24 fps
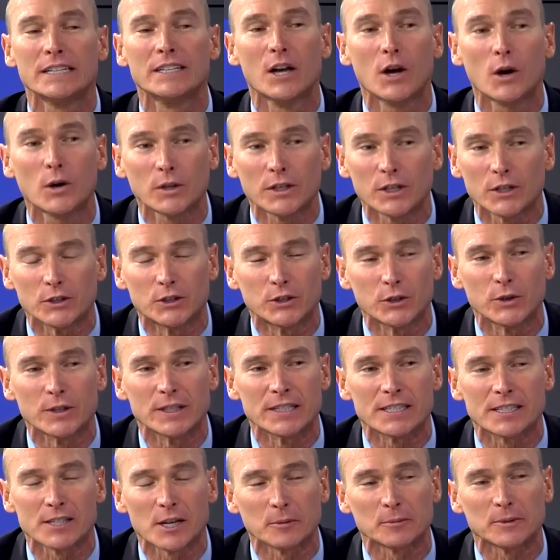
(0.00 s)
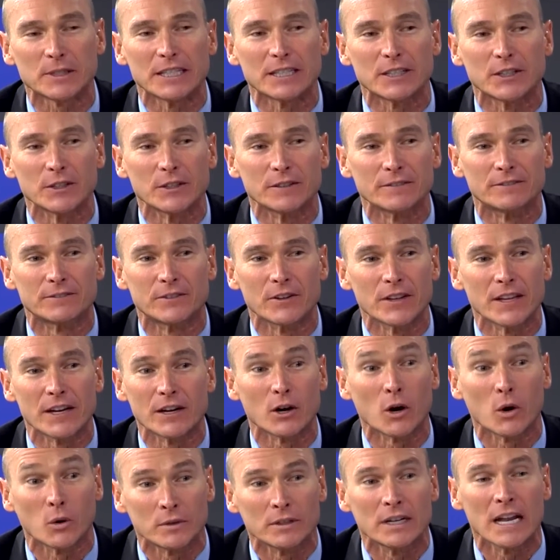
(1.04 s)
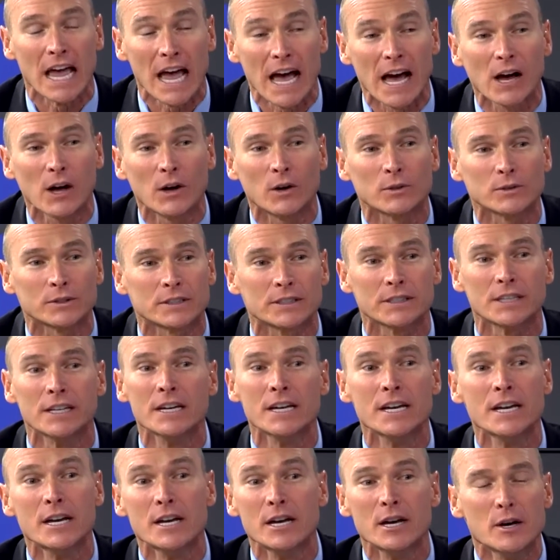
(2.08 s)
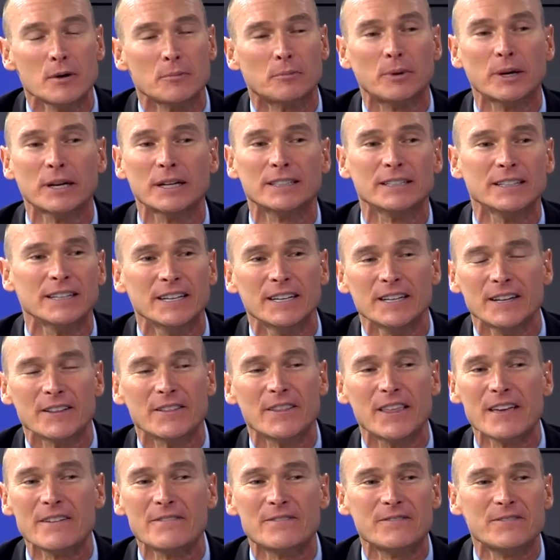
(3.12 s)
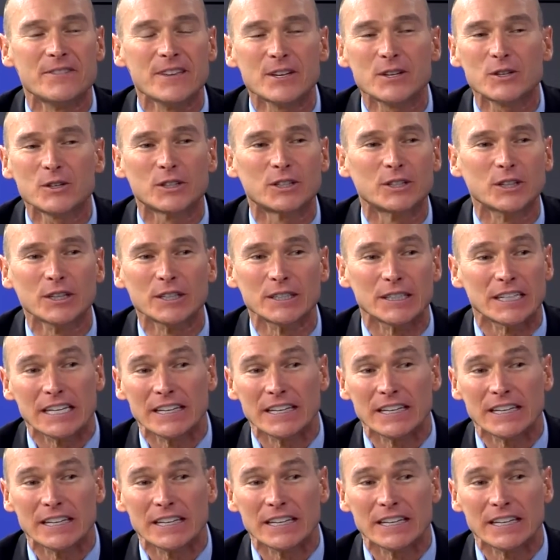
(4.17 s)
know they're doing something good for their own health, but they feel good.